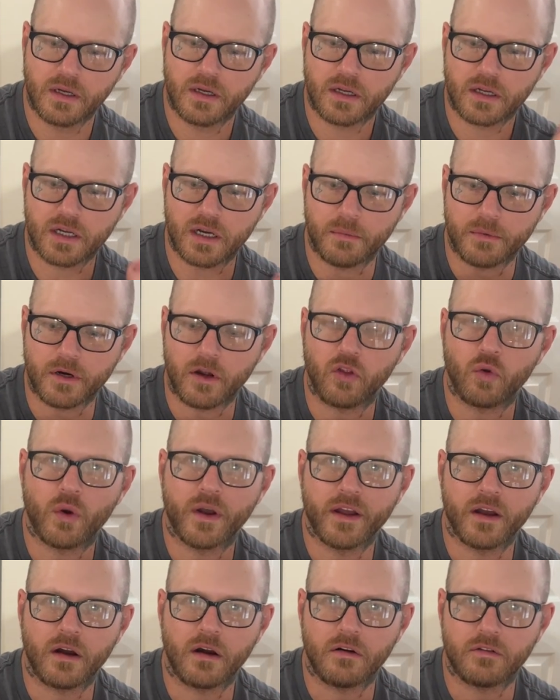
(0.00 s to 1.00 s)
coming all the way
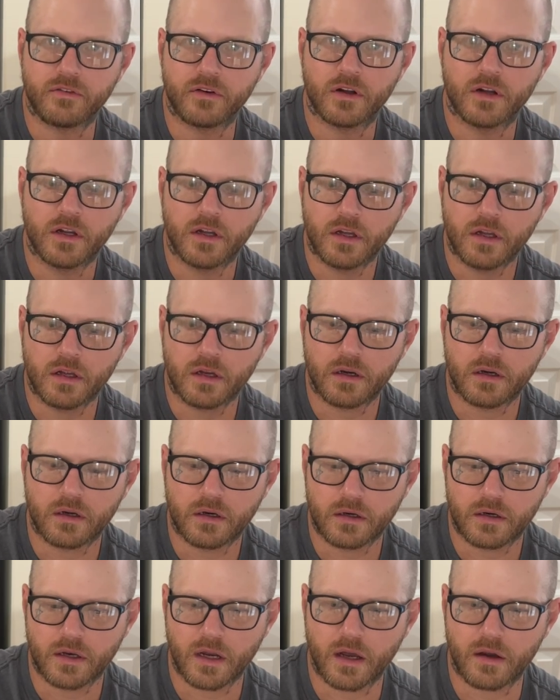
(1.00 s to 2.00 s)
off.
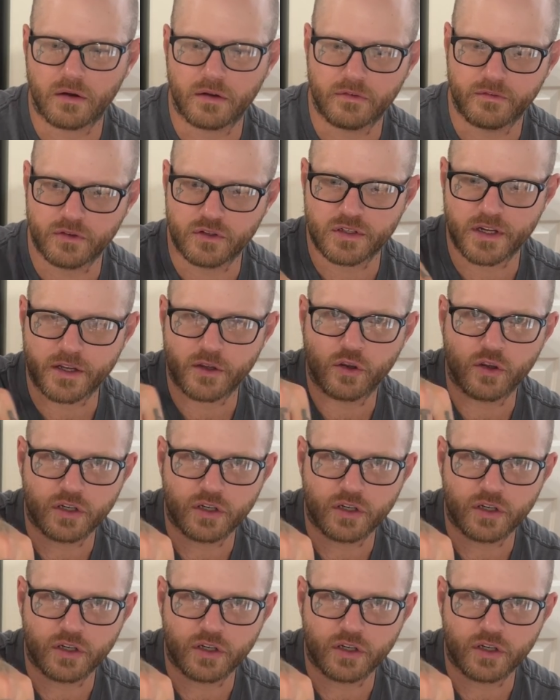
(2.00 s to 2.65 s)
Now, it feels like you could